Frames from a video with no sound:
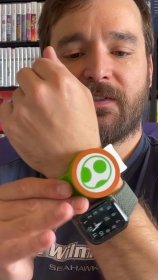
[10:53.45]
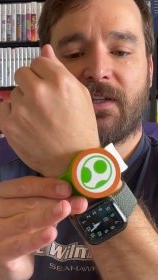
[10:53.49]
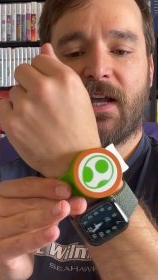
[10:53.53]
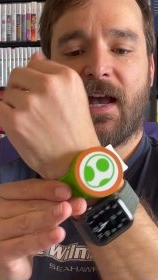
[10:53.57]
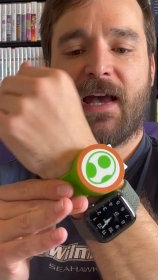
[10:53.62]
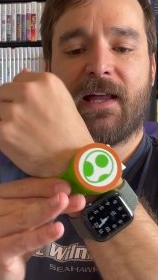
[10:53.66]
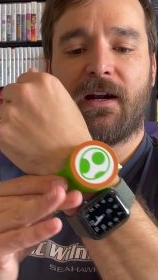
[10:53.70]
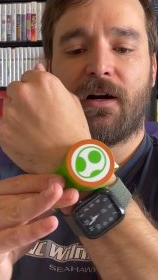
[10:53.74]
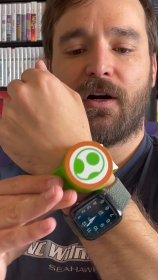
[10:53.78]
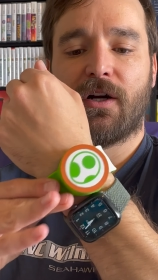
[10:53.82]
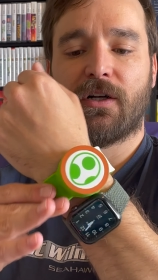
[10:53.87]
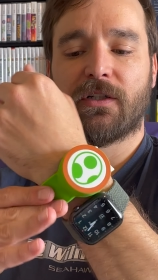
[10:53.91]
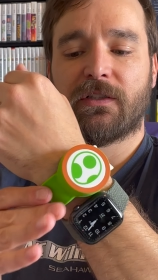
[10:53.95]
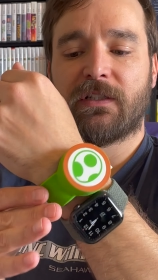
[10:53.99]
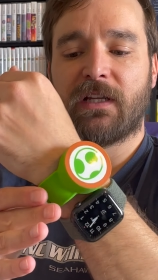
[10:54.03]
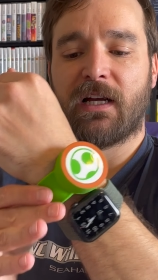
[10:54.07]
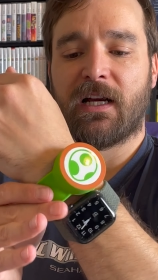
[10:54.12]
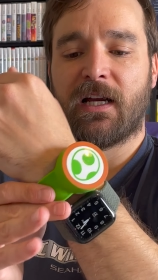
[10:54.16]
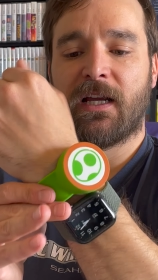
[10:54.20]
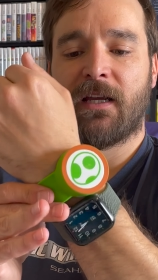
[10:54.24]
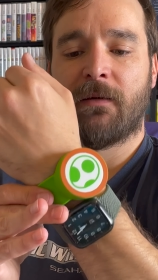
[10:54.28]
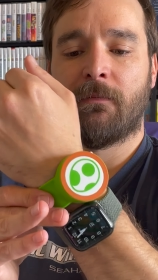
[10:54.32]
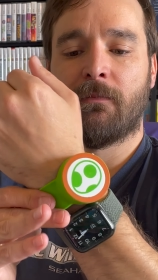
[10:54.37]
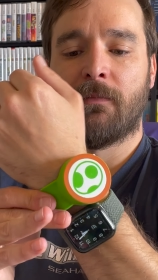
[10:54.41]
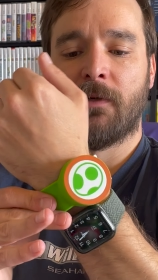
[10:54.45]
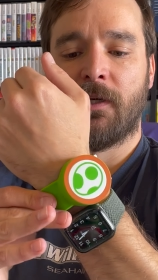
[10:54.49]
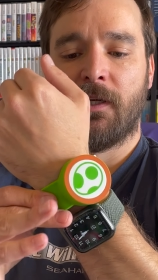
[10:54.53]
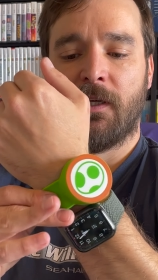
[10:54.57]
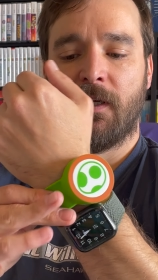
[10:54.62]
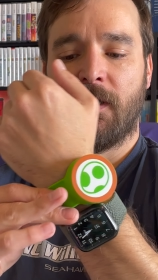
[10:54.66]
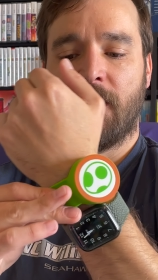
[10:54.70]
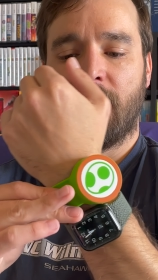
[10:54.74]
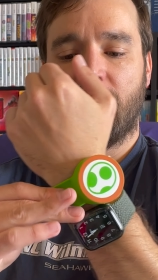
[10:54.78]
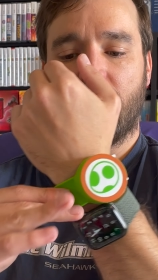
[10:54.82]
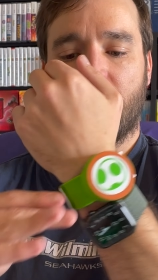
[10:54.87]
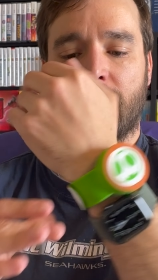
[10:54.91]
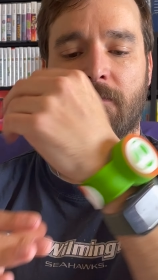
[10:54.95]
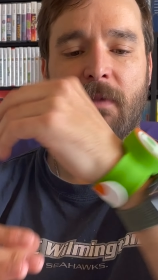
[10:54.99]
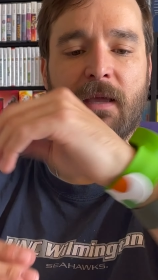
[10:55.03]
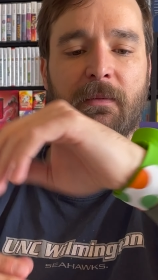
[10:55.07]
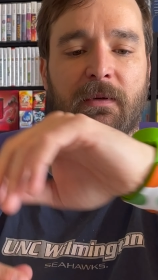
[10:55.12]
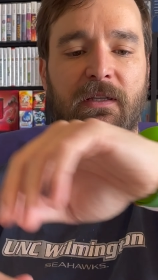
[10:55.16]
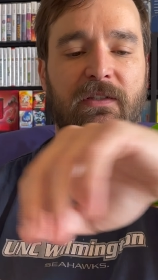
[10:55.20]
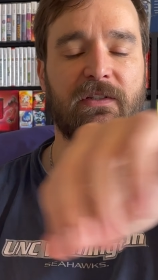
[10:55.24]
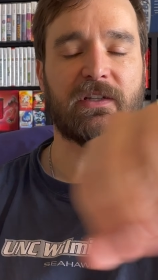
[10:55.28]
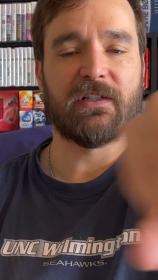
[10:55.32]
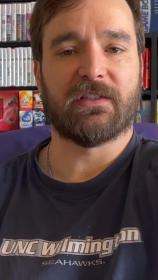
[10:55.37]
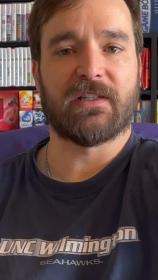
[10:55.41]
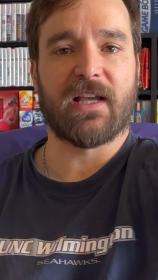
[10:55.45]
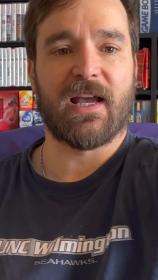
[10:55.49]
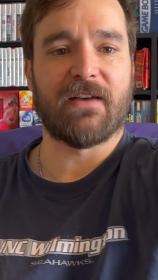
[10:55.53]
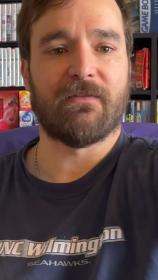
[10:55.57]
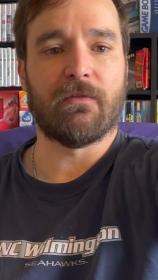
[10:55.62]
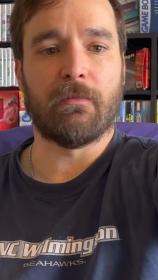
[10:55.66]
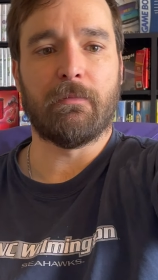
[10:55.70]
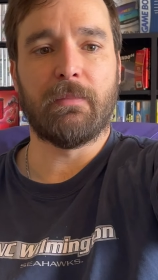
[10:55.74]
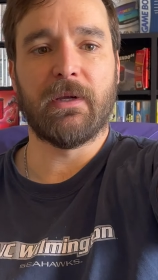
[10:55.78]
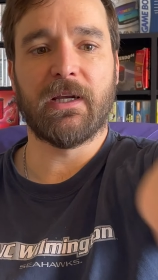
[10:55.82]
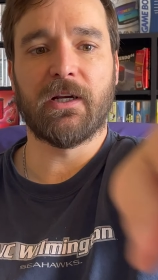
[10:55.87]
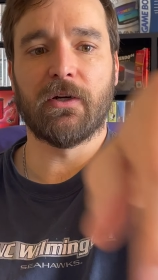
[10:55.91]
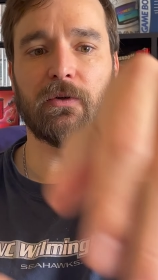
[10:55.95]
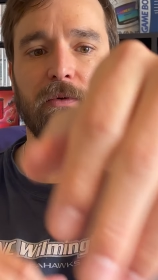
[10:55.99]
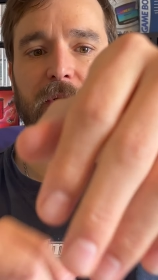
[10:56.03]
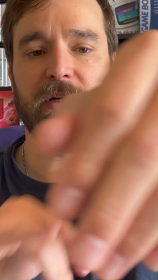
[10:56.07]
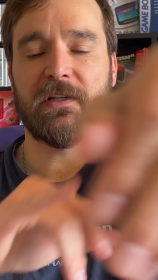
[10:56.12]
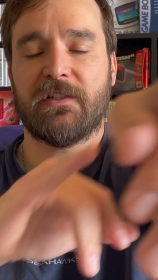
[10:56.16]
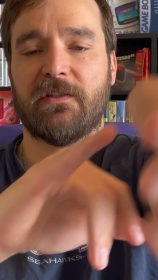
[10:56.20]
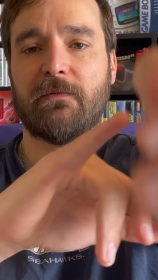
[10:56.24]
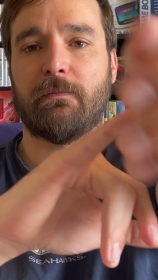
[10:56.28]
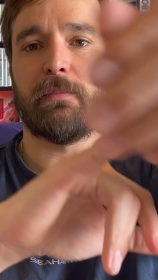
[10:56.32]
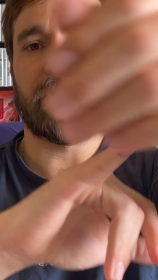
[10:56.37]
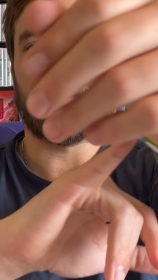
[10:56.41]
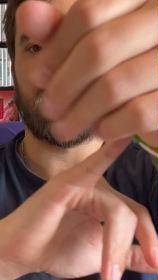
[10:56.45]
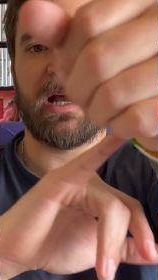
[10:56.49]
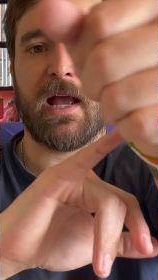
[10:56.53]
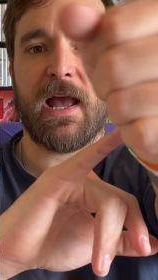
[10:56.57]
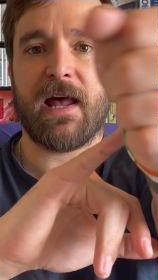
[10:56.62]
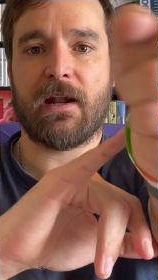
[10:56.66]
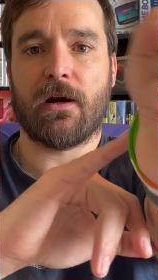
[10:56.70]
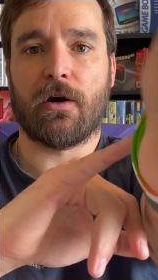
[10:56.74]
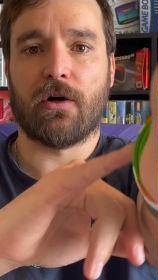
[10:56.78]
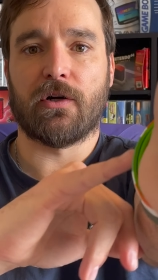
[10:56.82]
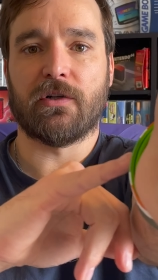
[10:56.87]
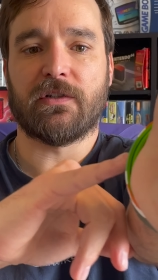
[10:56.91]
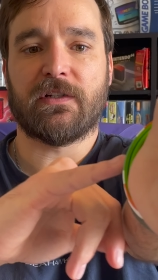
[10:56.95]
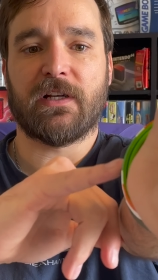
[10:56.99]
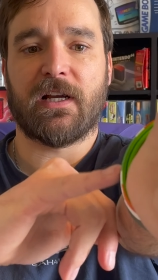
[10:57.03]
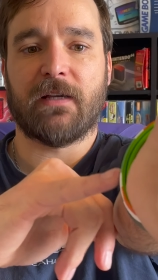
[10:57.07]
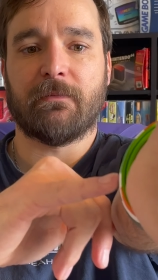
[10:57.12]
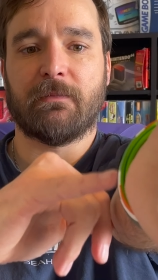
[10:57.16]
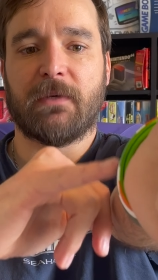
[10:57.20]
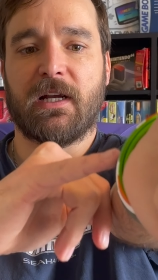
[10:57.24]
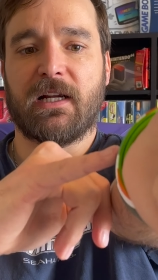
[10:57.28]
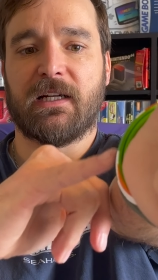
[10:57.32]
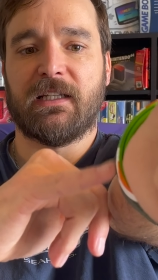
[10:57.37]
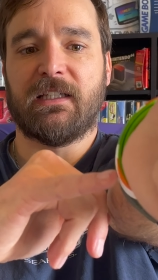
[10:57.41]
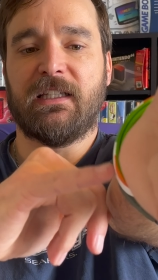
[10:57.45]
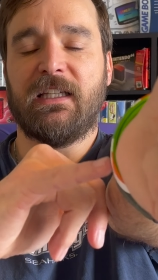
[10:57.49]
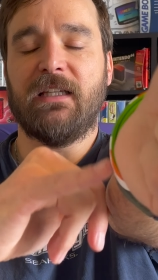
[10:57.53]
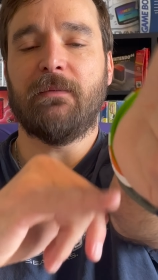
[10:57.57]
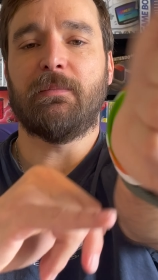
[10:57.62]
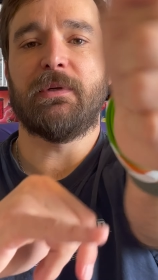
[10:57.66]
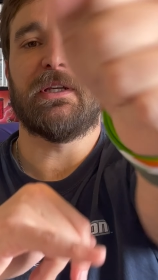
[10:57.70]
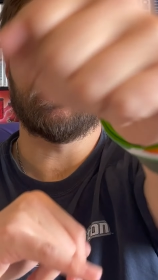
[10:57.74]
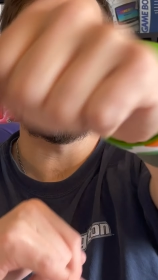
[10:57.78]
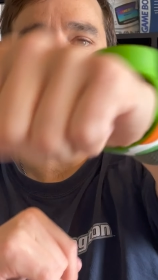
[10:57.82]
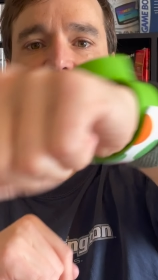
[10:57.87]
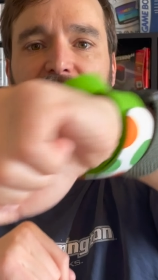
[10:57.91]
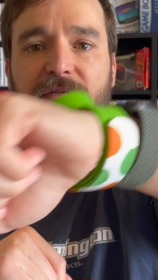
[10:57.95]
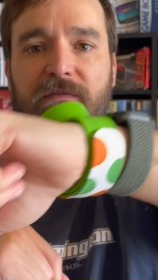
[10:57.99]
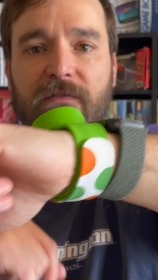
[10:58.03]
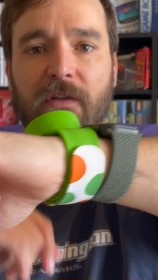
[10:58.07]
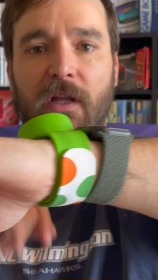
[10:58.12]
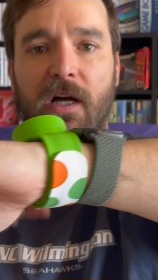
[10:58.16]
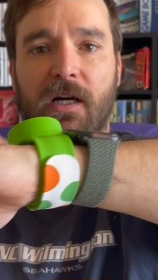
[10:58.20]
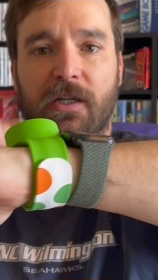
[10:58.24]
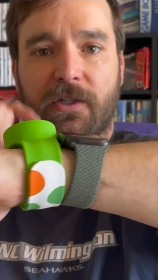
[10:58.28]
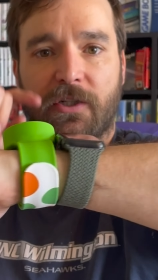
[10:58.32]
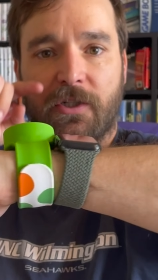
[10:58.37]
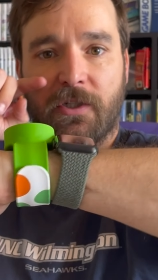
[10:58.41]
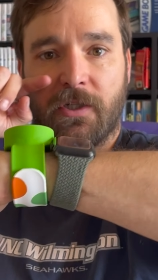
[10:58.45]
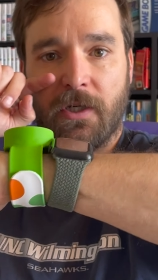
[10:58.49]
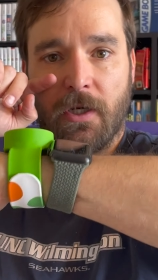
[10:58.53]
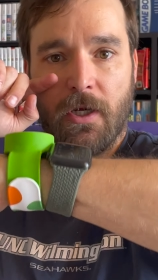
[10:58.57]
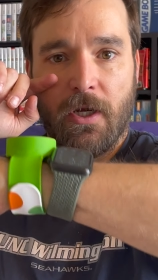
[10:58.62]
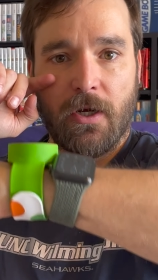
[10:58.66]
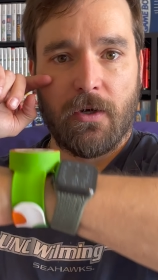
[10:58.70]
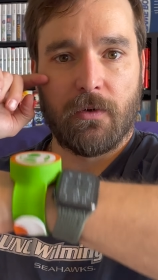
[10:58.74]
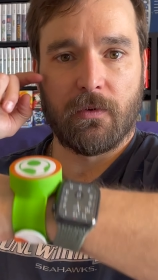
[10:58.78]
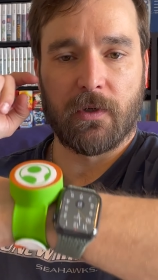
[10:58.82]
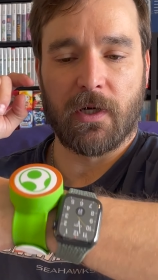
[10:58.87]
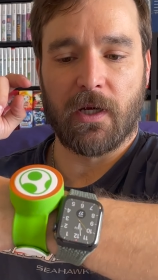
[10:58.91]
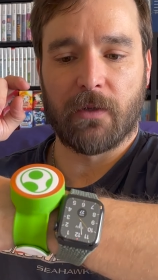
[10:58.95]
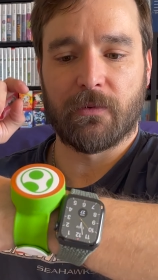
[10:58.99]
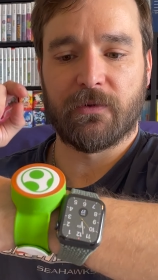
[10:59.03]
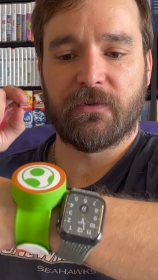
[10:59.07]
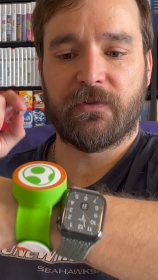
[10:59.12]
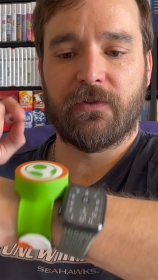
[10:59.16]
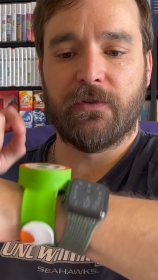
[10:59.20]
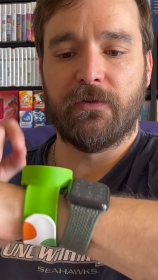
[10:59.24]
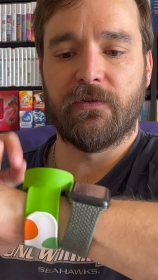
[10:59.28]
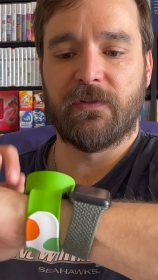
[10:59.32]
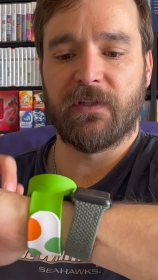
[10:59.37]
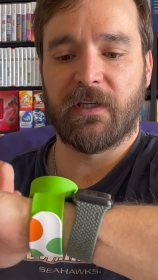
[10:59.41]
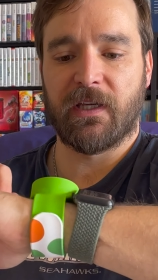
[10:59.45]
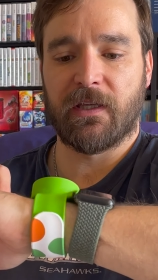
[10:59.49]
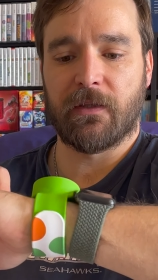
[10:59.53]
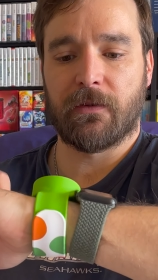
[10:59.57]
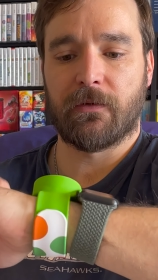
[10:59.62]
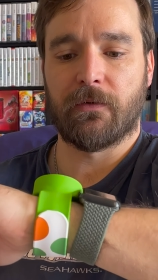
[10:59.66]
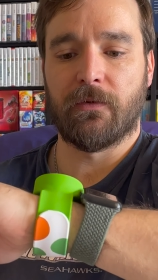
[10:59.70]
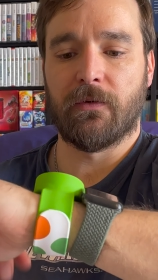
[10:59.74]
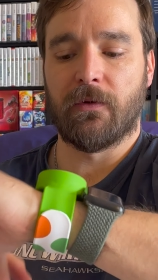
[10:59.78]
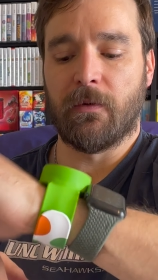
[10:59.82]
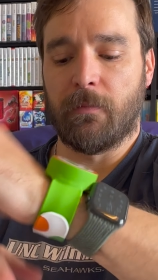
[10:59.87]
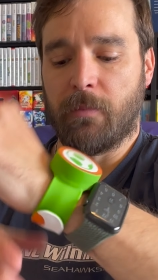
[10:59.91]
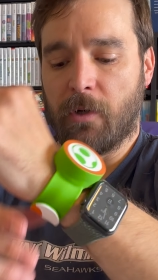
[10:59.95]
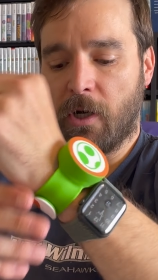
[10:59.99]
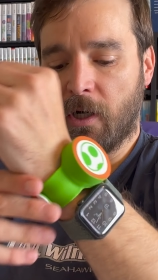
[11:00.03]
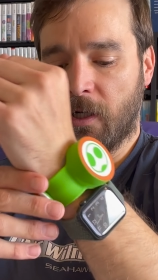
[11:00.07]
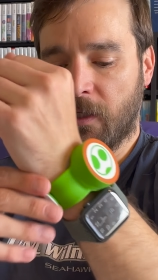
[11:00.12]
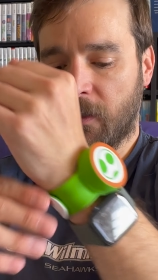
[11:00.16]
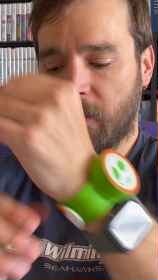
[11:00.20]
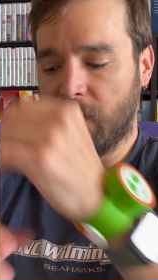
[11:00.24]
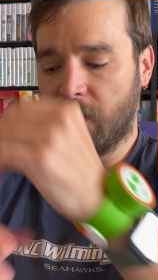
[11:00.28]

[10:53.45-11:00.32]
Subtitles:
I had a hard time, maybe it's because I have a bigger wrist, but I had a hard time kind of keeping it flush when I was using it through the park.